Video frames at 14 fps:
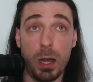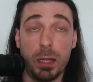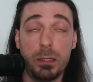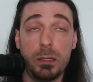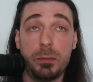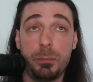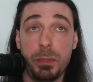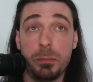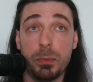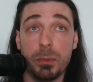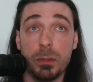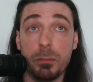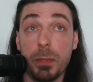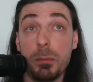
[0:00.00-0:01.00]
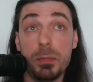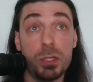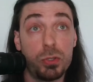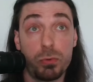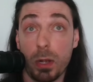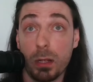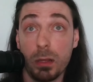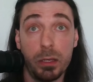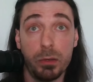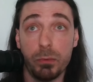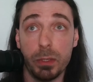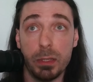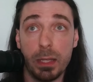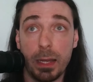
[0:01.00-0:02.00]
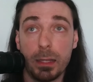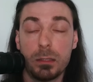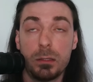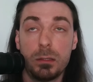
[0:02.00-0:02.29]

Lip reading: other people maybe struggling with that,